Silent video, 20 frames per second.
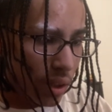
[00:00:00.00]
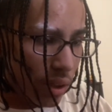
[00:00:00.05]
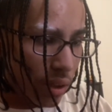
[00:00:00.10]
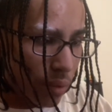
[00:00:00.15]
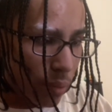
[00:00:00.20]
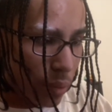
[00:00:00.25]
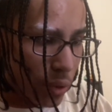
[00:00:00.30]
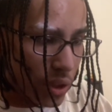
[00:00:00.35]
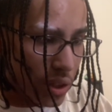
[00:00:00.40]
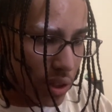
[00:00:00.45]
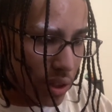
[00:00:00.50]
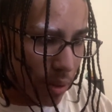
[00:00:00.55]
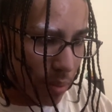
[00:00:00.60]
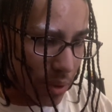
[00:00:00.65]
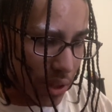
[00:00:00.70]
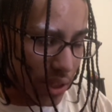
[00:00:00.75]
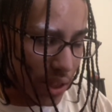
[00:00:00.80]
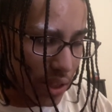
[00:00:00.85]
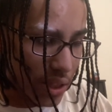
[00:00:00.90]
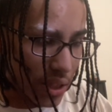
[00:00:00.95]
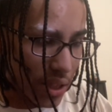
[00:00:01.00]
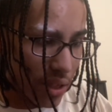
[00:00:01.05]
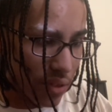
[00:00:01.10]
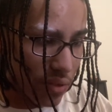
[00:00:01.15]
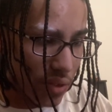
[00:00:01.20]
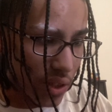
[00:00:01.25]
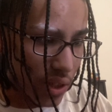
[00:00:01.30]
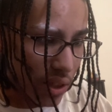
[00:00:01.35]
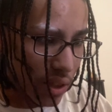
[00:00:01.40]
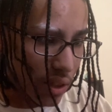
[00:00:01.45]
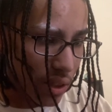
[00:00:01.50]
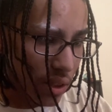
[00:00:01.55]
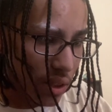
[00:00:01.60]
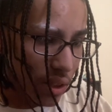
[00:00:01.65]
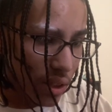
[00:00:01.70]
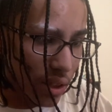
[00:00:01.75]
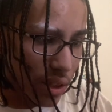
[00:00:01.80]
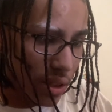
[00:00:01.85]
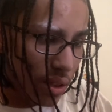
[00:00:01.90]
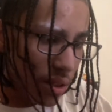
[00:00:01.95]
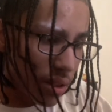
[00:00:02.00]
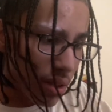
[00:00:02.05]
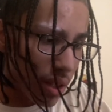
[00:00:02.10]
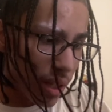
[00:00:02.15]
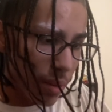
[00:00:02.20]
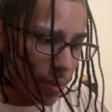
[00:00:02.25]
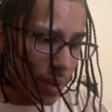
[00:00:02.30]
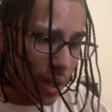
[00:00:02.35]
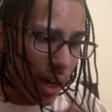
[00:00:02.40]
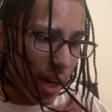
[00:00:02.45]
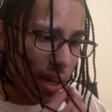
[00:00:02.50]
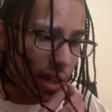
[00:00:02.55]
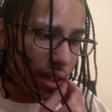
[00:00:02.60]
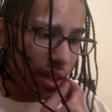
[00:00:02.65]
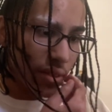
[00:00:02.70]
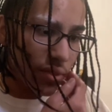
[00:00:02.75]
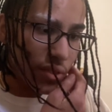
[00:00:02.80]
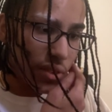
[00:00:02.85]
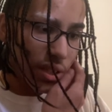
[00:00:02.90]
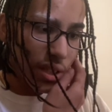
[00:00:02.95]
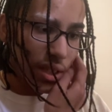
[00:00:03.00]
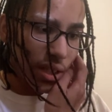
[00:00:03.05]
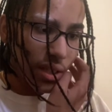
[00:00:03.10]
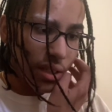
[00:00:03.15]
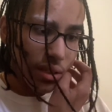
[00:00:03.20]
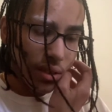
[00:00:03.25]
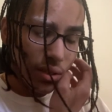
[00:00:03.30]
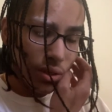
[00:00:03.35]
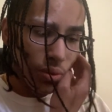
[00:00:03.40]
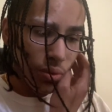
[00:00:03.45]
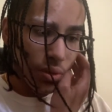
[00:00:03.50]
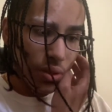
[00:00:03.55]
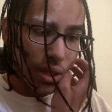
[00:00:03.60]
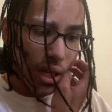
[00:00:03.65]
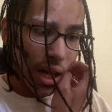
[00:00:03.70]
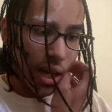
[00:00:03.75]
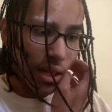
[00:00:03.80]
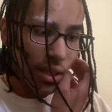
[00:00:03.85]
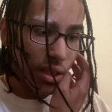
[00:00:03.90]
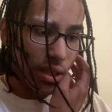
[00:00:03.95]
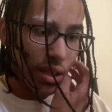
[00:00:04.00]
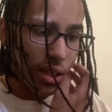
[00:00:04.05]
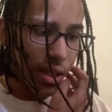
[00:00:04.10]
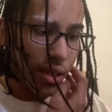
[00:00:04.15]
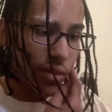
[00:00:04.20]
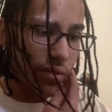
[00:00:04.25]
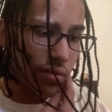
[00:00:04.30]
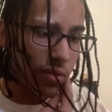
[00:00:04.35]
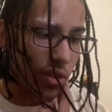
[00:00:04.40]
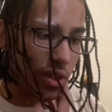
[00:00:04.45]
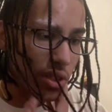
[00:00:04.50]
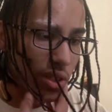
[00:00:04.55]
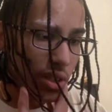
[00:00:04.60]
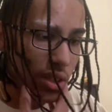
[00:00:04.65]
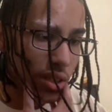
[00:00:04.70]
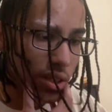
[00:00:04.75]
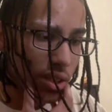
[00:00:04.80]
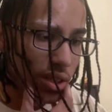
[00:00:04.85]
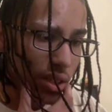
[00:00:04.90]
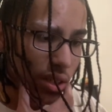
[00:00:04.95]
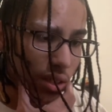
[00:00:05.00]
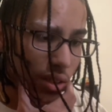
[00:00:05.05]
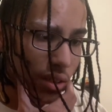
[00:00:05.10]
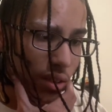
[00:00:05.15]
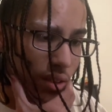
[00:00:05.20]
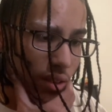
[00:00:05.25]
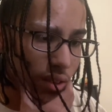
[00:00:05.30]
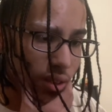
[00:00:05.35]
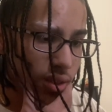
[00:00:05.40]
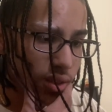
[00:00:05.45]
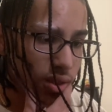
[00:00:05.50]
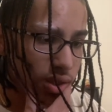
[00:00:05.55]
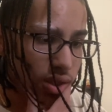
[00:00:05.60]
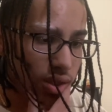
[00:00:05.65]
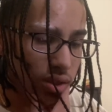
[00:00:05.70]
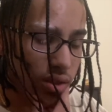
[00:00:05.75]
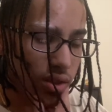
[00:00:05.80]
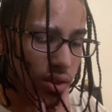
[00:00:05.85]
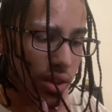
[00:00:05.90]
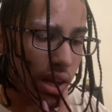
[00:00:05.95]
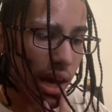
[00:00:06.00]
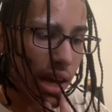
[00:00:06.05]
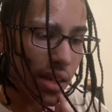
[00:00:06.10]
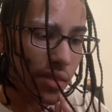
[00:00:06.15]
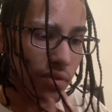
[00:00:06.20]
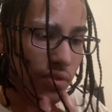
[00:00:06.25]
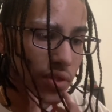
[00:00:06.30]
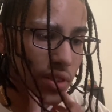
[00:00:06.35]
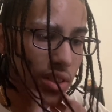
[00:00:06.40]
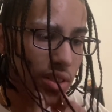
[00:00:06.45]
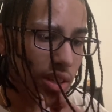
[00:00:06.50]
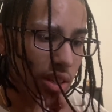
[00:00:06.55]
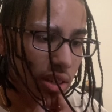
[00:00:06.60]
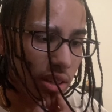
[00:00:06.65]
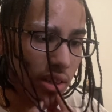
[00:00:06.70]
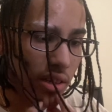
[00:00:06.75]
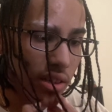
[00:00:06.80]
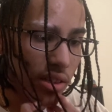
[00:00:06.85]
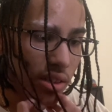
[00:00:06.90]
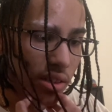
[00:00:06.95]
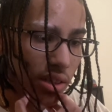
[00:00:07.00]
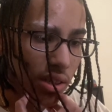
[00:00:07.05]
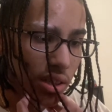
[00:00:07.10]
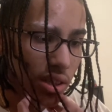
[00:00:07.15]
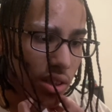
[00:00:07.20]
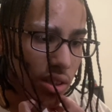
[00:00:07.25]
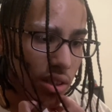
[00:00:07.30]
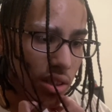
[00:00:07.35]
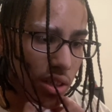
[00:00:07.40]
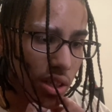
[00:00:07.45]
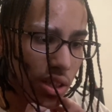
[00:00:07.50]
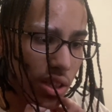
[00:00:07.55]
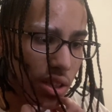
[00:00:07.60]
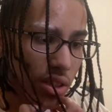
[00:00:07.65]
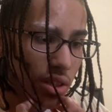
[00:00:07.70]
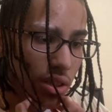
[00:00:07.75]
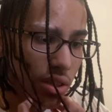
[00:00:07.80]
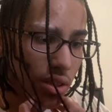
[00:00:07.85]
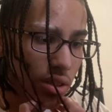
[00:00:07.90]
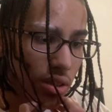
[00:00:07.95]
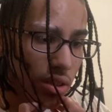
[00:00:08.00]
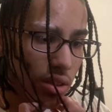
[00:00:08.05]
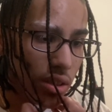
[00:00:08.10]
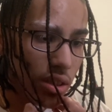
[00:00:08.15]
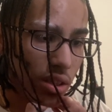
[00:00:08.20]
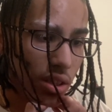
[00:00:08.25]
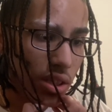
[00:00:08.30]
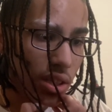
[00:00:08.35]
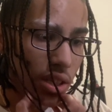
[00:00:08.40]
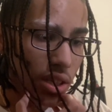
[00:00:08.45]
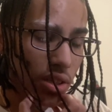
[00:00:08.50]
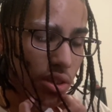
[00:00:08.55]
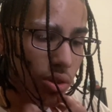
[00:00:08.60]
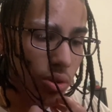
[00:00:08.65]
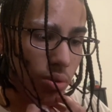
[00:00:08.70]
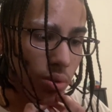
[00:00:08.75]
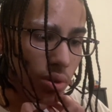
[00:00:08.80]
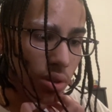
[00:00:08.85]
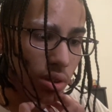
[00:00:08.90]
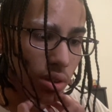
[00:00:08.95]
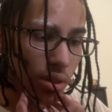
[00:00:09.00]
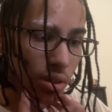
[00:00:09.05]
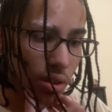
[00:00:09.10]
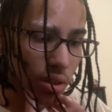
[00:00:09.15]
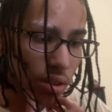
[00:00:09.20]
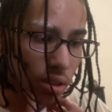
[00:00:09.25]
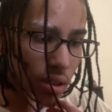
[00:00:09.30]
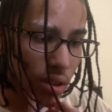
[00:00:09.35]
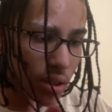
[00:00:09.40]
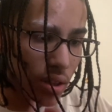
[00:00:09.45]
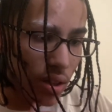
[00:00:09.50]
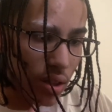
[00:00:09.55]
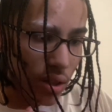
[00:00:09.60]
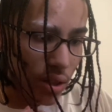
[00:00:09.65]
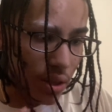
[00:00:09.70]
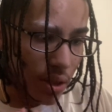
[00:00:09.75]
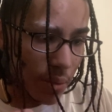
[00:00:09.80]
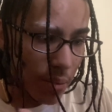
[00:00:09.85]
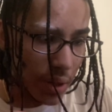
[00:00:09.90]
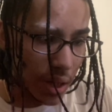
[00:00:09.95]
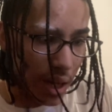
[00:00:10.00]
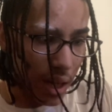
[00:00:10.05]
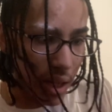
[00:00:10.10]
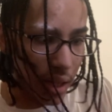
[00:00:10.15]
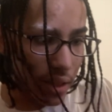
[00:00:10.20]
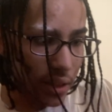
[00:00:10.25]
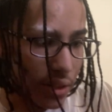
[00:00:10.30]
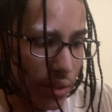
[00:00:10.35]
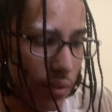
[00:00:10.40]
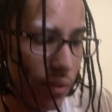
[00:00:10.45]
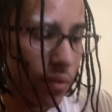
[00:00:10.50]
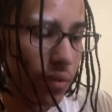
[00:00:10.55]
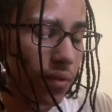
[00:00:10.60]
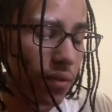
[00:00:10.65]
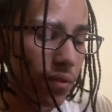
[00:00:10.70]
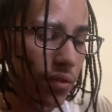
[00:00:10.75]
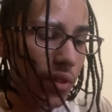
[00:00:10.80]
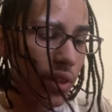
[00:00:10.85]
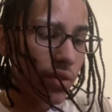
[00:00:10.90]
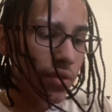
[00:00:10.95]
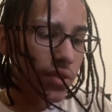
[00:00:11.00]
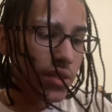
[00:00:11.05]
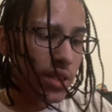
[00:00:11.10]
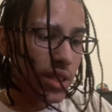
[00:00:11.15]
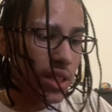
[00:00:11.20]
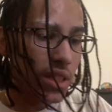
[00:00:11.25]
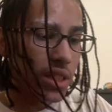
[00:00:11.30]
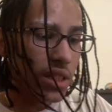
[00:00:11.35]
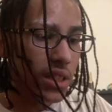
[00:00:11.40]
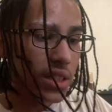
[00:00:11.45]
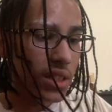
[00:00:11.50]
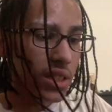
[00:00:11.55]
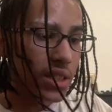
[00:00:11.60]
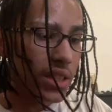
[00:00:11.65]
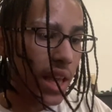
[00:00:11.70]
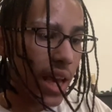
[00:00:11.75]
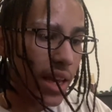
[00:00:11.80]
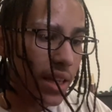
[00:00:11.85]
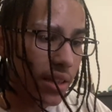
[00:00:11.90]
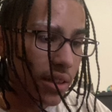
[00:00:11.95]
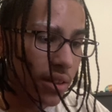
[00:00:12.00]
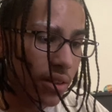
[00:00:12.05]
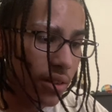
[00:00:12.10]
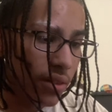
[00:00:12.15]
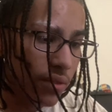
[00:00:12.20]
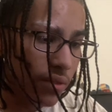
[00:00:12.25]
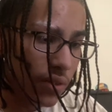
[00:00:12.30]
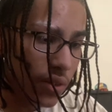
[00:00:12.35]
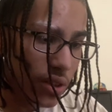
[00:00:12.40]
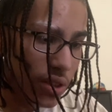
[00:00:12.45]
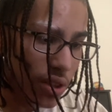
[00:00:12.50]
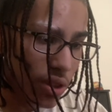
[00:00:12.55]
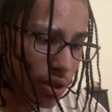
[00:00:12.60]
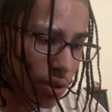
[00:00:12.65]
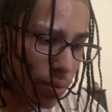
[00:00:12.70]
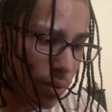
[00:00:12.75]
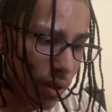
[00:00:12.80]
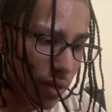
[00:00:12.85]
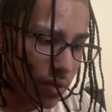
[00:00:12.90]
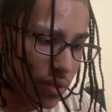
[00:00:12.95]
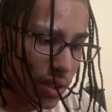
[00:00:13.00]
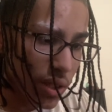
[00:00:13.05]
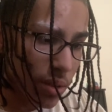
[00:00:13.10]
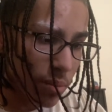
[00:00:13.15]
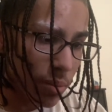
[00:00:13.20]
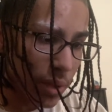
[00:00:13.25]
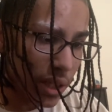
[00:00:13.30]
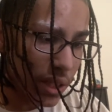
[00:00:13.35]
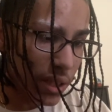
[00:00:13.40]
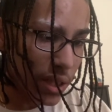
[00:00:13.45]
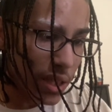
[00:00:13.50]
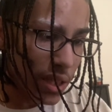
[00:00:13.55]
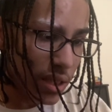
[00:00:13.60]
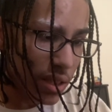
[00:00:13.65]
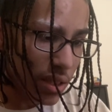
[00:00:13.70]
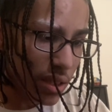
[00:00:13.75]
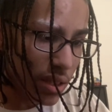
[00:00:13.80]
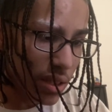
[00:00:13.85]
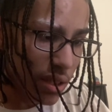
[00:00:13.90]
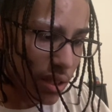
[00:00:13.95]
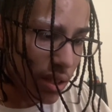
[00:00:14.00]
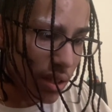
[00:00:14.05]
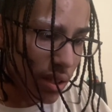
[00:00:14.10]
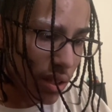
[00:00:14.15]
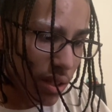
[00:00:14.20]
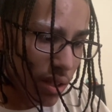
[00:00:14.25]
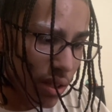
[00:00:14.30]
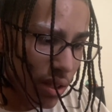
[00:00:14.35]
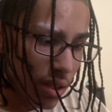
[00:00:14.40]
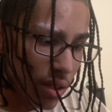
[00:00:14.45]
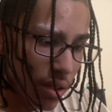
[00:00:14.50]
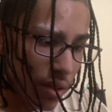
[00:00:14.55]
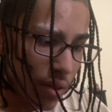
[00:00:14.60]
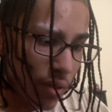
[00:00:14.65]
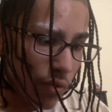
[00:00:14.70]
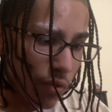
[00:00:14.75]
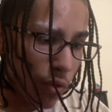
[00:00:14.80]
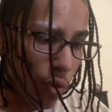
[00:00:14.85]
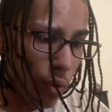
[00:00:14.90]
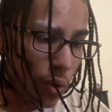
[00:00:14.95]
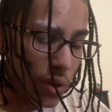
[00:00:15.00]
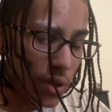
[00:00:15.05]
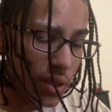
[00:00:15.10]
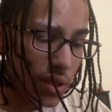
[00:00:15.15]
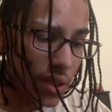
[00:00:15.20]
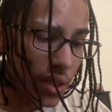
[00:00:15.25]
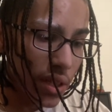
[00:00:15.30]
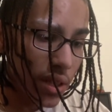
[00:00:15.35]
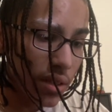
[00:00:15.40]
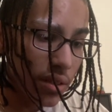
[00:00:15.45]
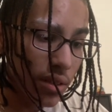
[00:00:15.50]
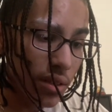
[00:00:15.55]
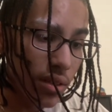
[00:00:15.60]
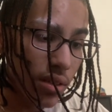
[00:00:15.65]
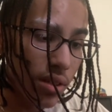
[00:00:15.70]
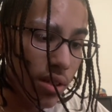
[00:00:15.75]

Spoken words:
which is number 16th seed. Then we got 8th seed, Utah State versus 9th seed, TCU. Then we got 5th seed, Gonzaga versus 12th seed, McNeese. 4th seed,